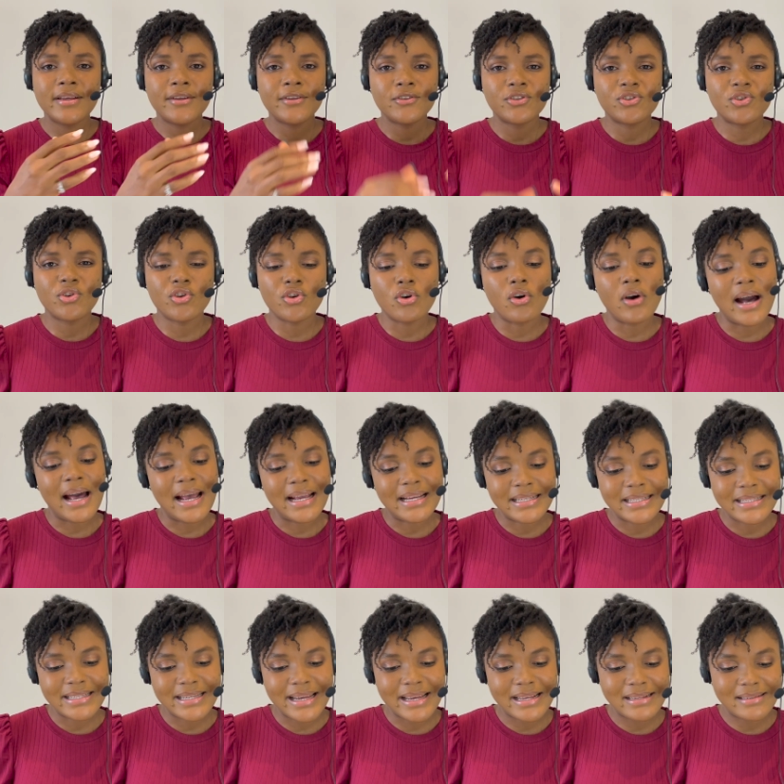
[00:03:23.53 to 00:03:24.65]
So your
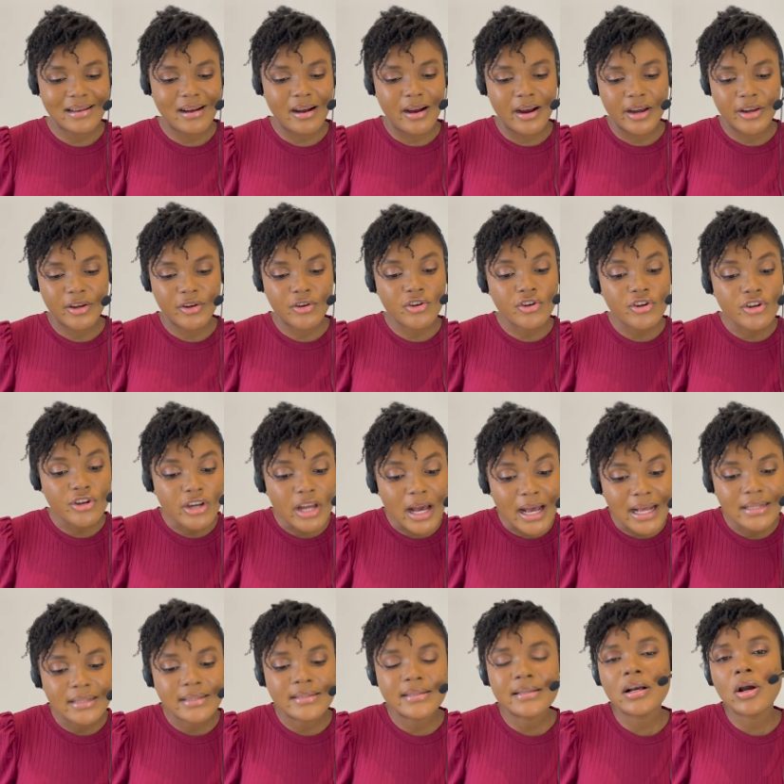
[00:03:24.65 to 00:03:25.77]
ideas are
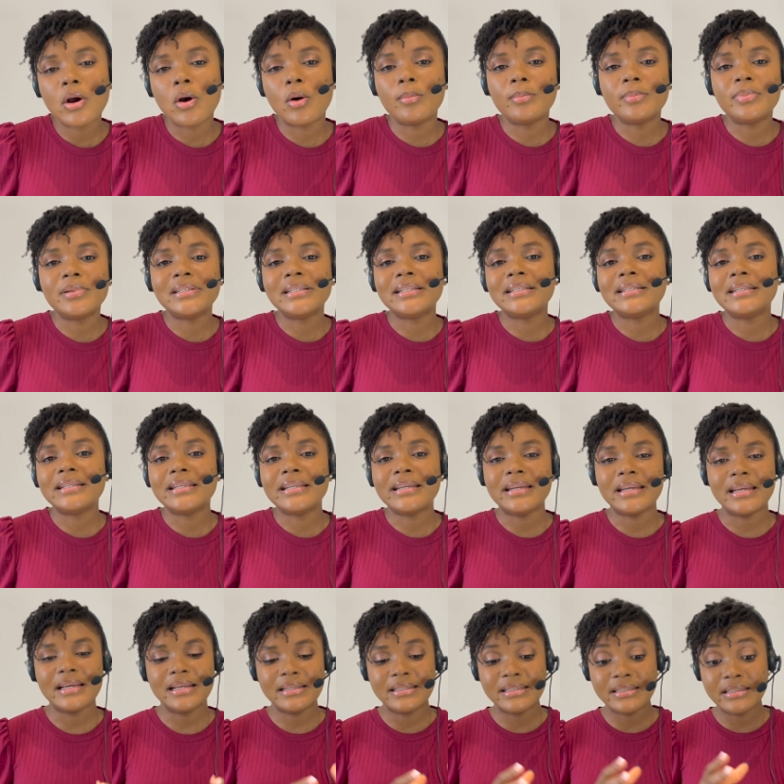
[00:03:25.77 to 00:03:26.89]
not
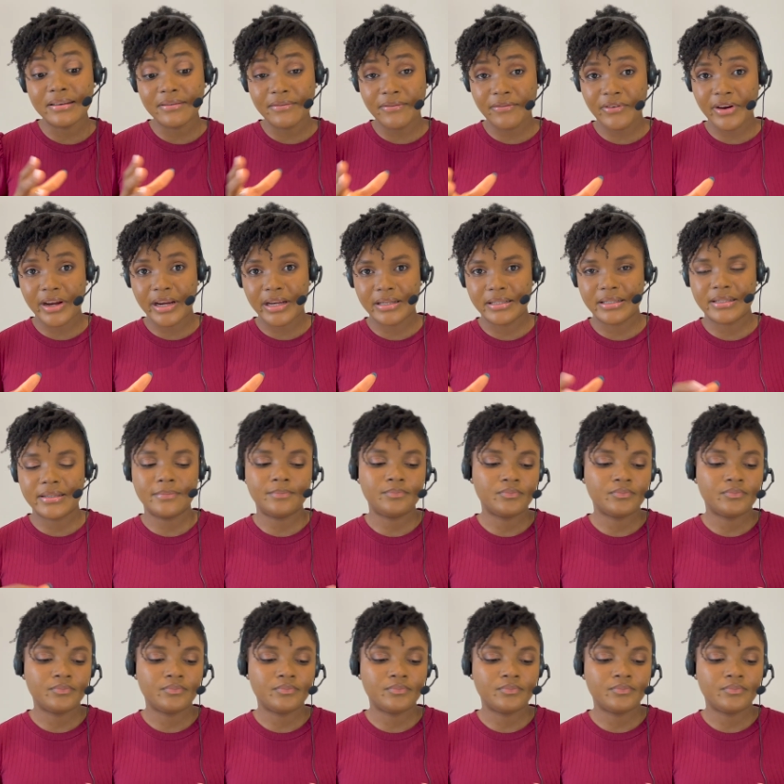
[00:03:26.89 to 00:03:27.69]
completely different.